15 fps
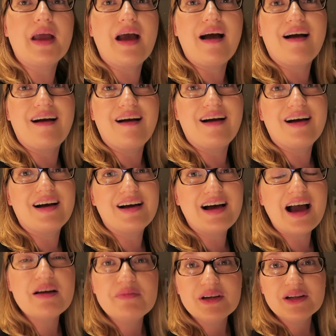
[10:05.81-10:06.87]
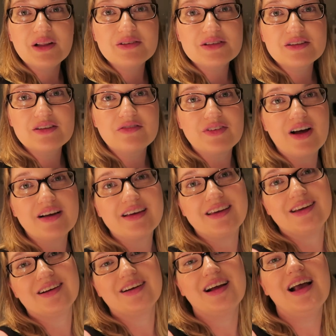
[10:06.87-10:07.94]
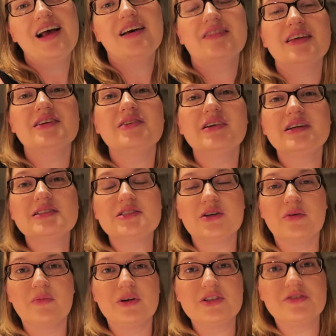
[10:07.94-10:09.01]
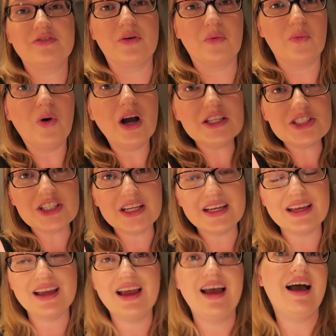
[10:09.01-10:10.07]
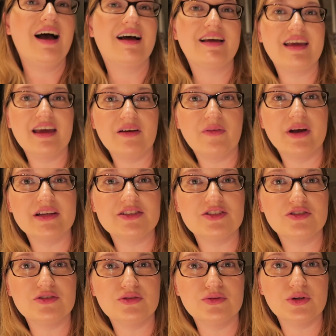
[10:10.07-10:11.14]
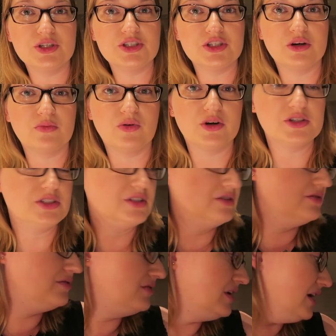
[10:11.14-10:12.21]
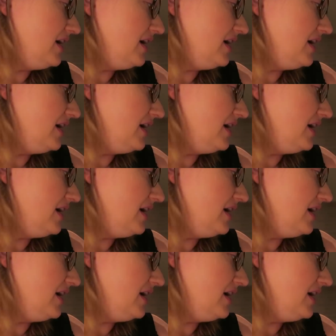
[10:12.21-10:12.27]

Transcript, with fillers: yeah, uh, I'm gonna close out the vlog here. Thank you guys so much for watching. Can't wait to share more soon.